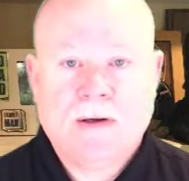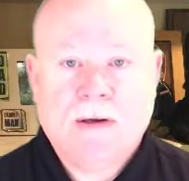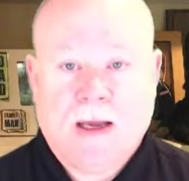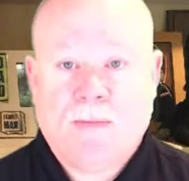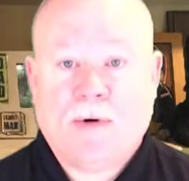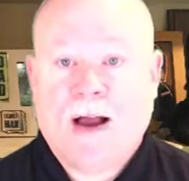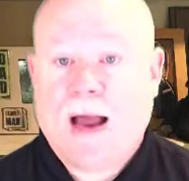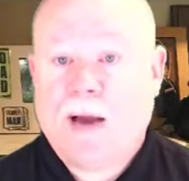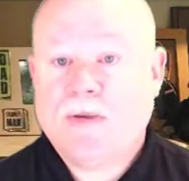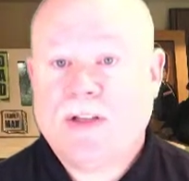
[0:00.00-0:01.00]
and
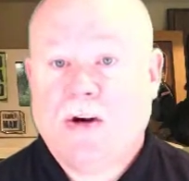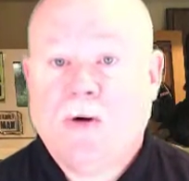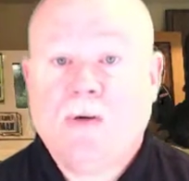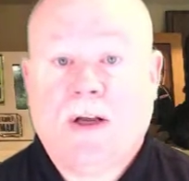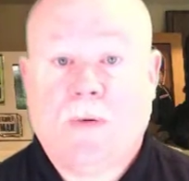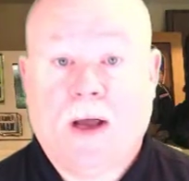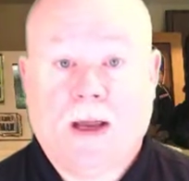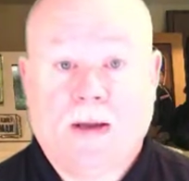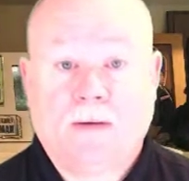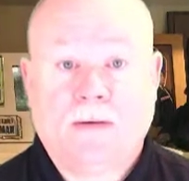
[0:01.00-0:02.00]
perhaps the only
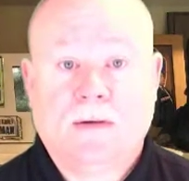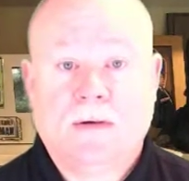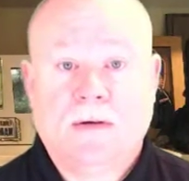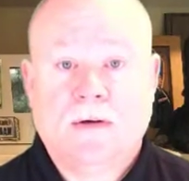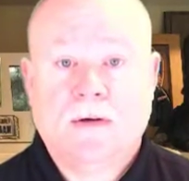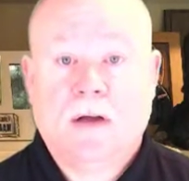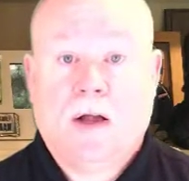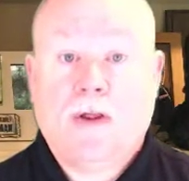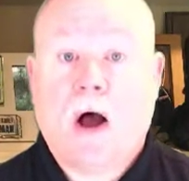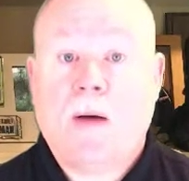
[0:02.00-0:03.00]
way
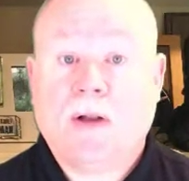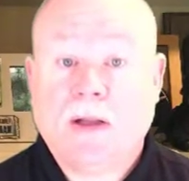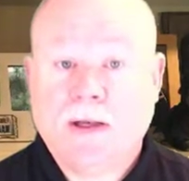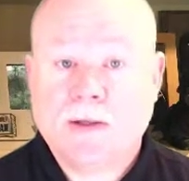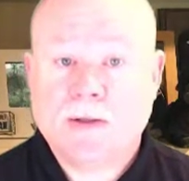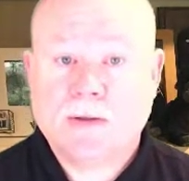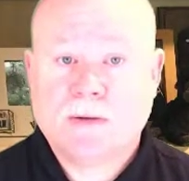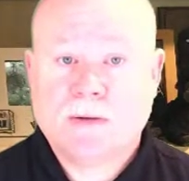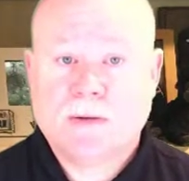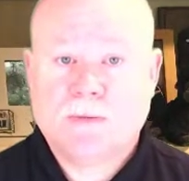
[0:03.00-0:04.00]
anomalies,
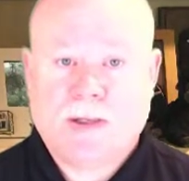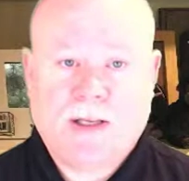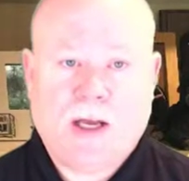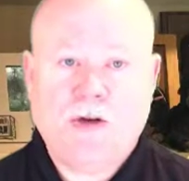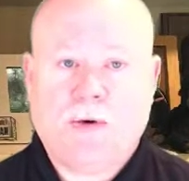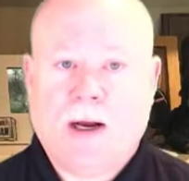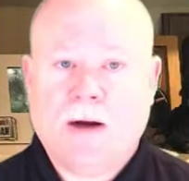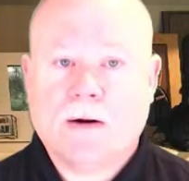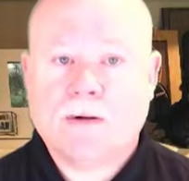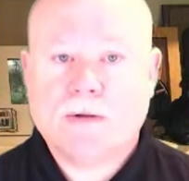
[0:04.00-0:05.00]
potential
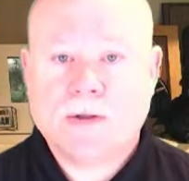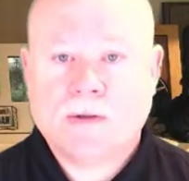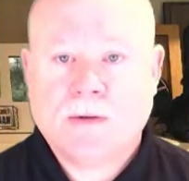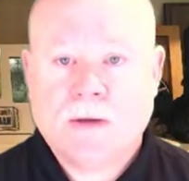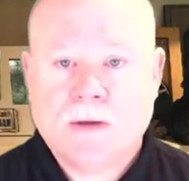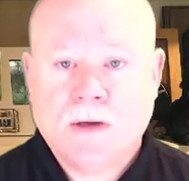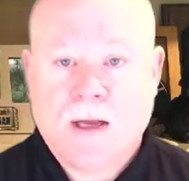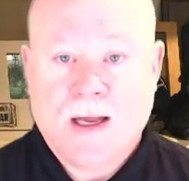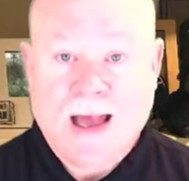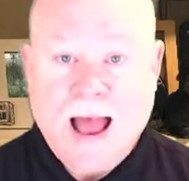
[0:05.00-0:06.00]
errors,
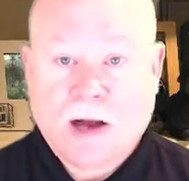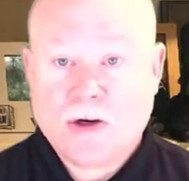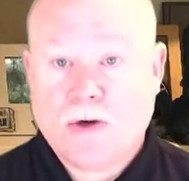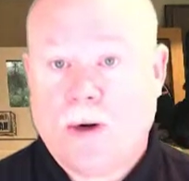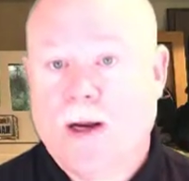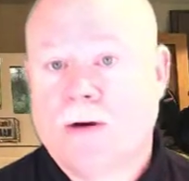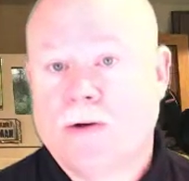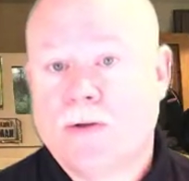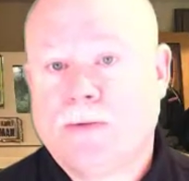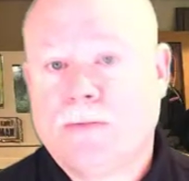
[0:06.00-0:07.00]
and actual
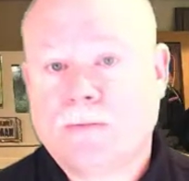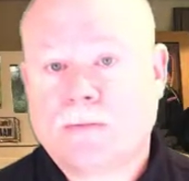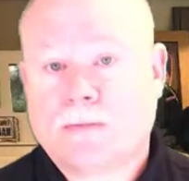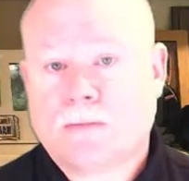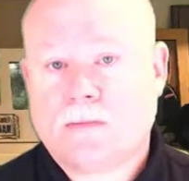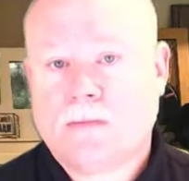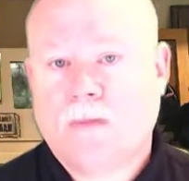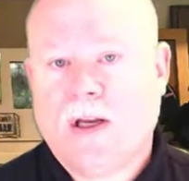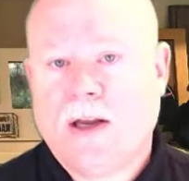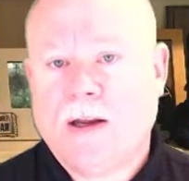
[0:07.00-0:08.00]
errors
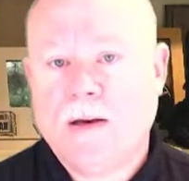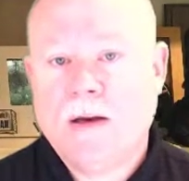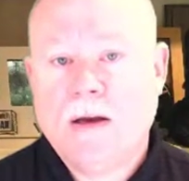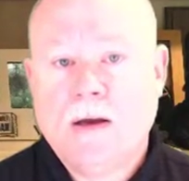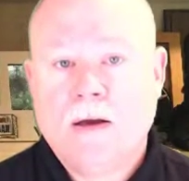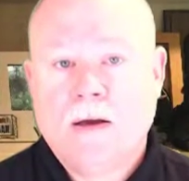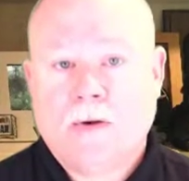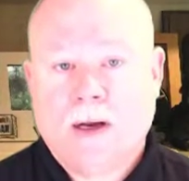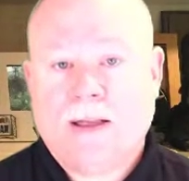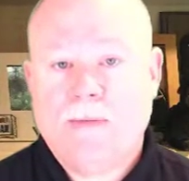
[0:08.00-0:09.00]
can
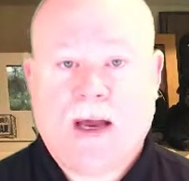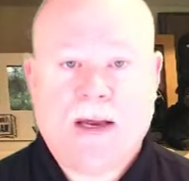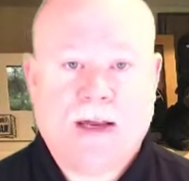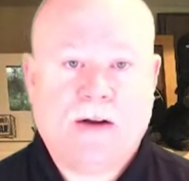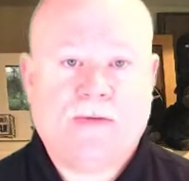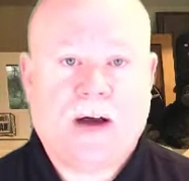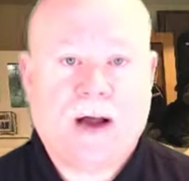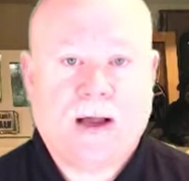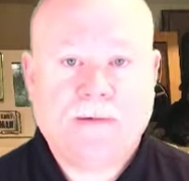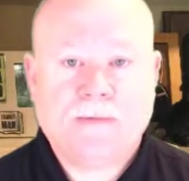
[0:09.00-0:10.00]
quickly be
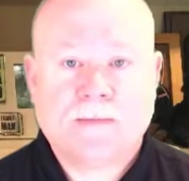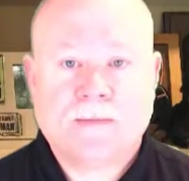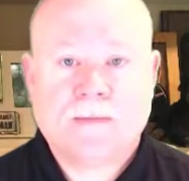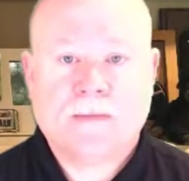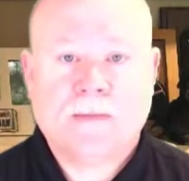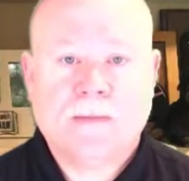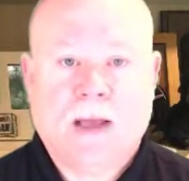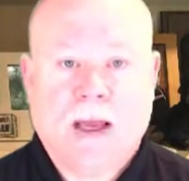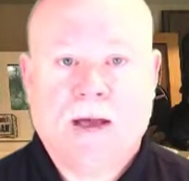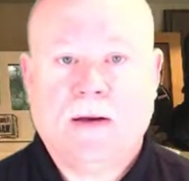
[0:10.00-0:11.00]
identified
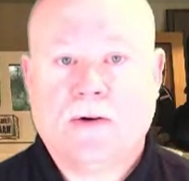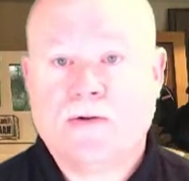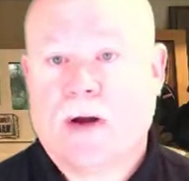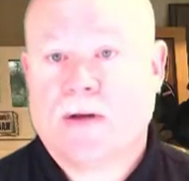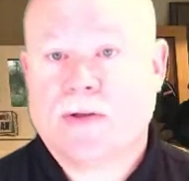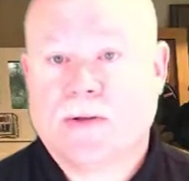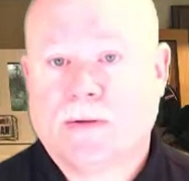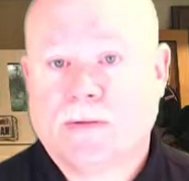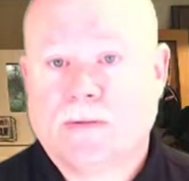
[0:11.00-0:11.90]
and addressed.